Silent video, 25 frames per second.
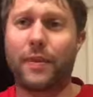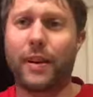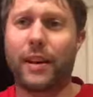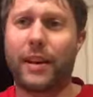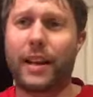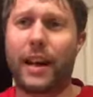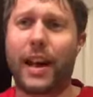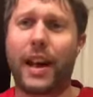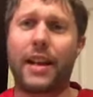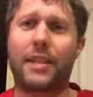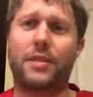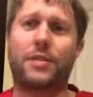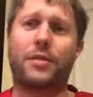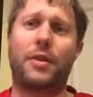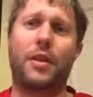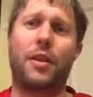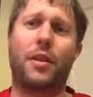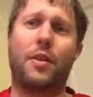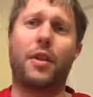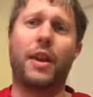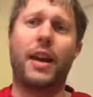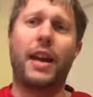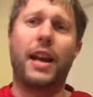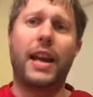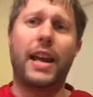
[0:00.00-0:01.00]
like that,
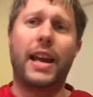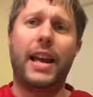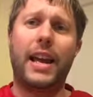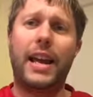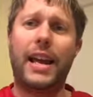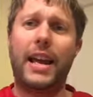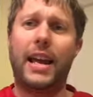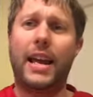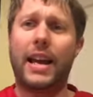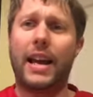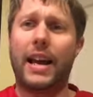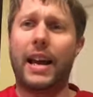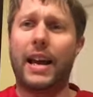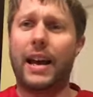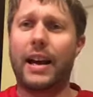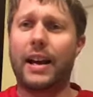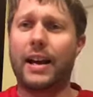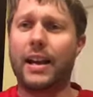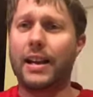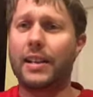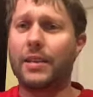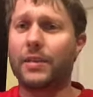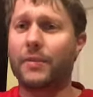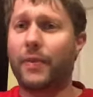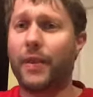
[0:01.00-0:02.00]
so
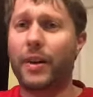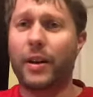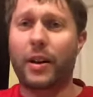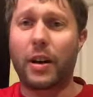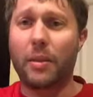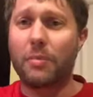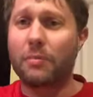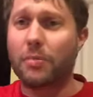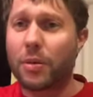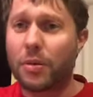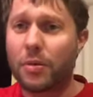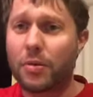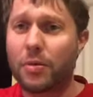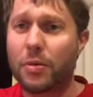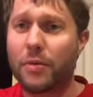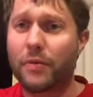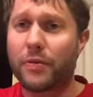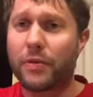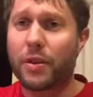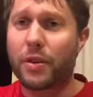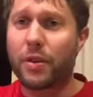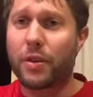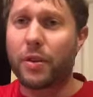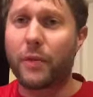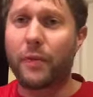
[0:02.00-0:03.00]
he's very abusive
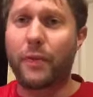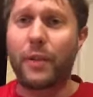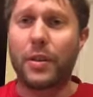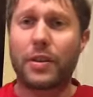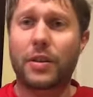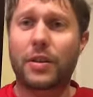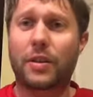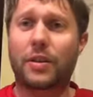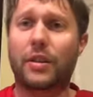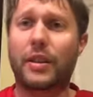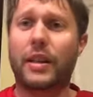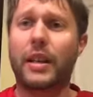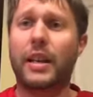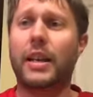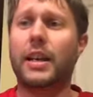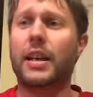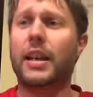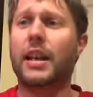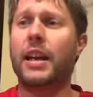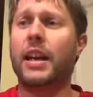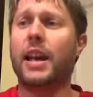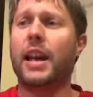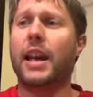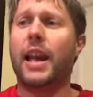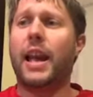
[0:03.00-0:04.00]
to her physically.
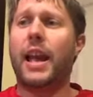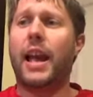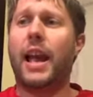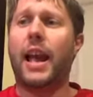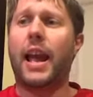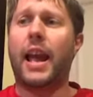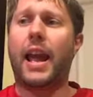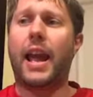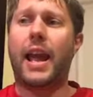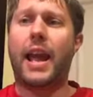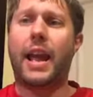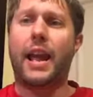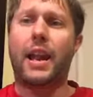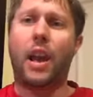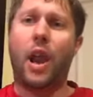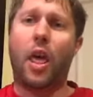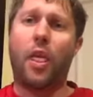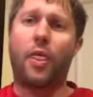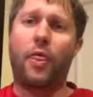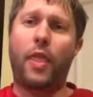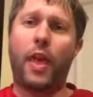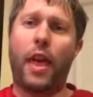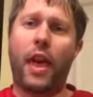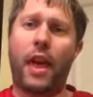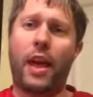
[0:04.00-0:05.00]
And
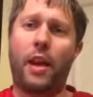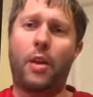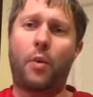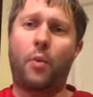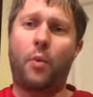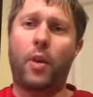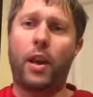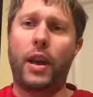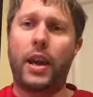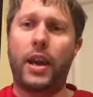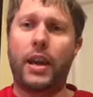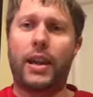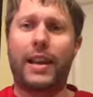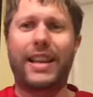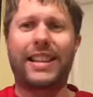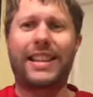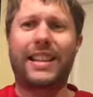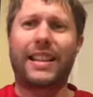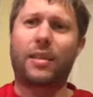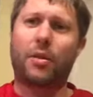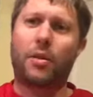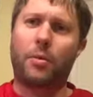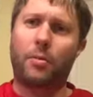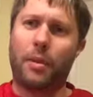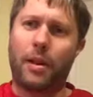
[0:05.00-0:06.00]
then we get
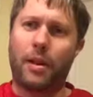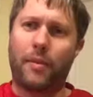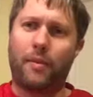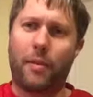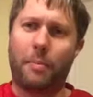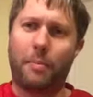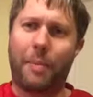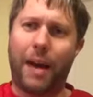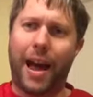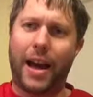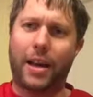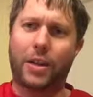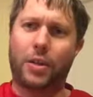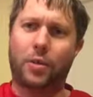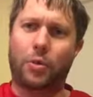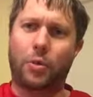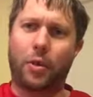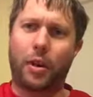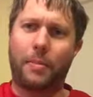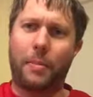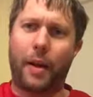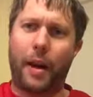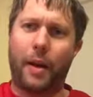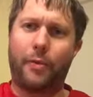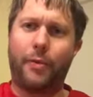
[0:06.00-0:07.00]
a little bit of a
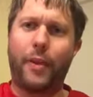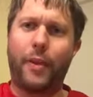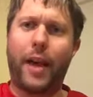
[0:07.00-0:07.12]
backstory about